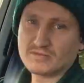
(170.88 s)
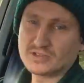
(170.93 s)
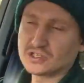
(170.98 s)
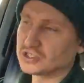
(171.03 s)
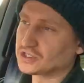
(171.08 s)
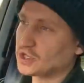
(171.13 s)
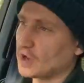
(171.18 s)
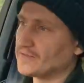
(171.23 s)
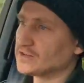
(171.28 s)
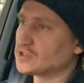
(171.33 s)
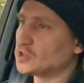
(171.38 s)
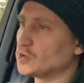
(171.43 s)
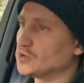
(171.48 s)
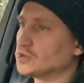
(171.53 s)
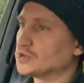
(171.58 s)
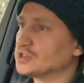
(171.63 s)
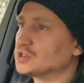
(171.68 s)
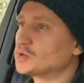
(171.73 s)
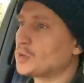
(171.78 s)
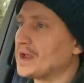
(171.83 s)
just over
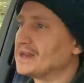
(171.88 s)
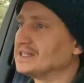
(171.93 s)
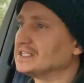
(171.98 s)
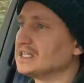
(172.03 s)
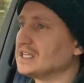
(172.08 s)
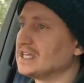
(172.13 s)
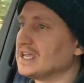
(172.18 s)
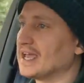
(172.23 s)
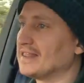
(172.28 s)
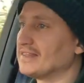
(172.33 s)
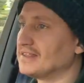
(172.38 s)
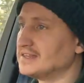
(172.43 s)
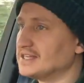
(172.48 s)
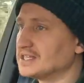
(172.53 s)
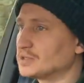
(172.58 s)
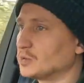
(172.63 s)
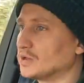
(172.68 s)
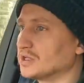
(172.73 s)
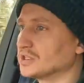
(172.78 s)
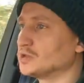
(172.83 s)
220, and then
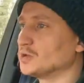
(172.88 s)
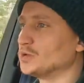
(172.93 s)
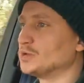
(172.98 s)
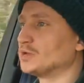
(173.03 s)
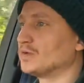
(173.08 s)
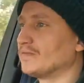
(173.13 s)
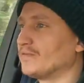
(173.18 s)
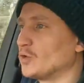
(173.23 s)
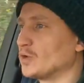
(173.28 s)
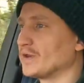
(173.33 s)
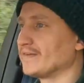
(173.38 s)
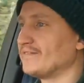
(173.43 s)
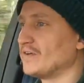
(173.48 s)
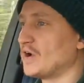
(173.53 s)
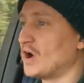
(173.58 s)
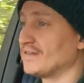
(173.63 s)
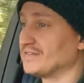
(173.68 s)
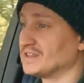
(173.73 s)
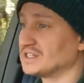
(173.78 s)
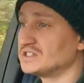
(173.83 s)
this one at
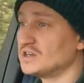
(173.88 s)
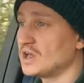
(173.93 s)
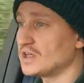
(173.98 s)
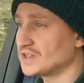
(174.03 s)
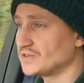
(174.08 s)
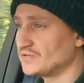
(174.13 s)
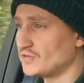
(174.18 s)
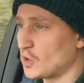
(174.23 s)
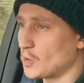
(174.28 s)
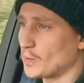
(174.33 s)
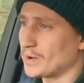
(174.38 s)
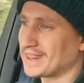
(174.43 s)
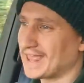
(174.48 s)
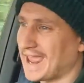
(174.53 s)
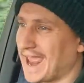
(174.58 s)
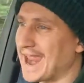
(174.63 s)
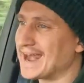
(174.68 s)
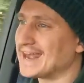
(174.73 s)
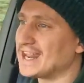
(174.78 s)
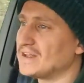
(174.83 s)
245. There's nothing wrong with
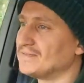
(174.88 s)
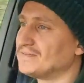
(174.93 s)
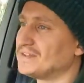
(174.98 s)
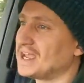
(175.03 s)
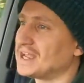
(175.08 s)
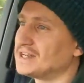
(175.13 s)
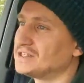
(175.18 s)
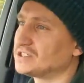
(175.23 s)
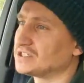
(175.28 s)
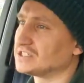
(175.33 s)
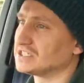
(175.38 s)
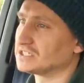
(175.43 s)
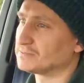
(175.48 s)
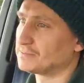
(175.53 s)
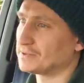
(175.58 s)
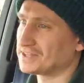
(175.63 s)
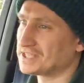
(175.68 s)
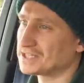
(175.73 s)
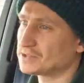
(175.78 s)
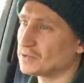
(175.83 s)
any of the engines,
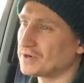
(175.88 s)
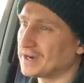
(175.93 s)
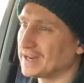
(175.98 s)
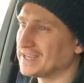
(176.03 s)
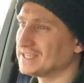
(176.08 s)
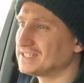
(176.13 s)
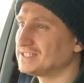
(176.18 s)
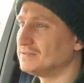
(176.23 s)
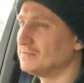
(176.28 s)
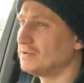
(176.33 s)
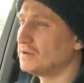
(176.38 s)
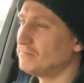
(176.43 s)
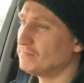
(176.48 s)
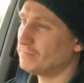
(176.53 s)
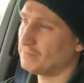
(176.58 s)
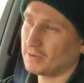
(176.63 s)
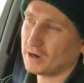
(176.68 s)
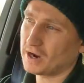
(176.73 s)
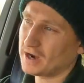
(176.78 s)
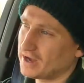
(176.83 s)
but this one is
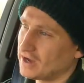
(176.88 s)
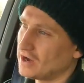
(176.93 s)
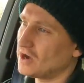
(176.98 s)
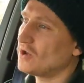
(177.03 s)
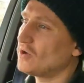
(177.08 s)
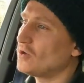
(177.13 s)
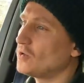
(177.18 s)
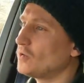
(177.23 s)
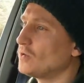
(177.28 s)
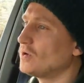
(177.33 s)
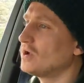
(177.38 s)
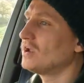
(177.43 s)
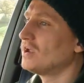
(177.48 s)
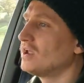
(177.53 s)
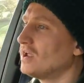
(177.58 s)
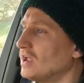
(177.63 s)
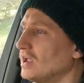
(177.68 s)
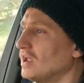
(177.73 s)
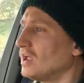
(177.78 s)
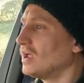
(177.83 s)
by no
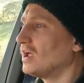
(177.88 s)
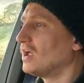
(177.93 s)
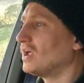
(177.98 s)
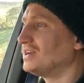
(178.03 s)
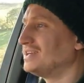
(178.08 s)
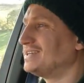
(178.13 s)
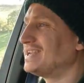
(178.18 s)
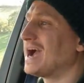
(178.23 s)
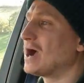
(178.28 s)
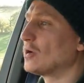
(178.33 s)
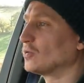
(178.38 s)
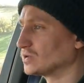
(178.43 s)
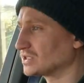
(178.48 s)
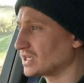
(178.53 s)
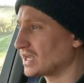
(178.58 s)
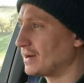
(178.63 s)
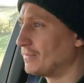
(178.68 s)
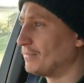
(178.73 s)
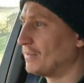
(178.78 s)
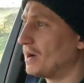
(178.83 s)

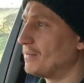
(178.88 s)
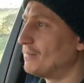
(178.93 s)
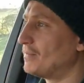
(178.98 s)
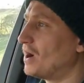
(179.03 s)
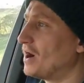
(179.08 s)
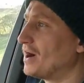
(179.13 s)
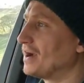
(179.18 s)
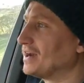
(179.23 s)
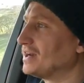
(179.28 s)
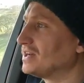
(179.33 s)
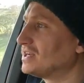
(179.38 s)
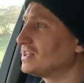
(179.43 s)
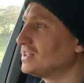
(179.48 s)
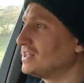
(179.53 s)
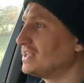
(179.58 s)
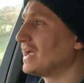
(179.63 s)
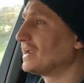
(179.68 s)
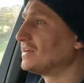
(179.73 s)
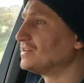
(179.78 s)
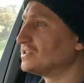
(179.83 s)
doubt in my mind
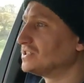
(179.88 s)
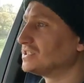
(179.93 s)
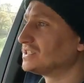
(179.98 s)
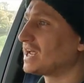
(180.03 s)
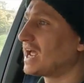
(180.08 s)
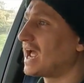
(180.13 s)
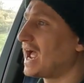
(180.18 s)
the engine to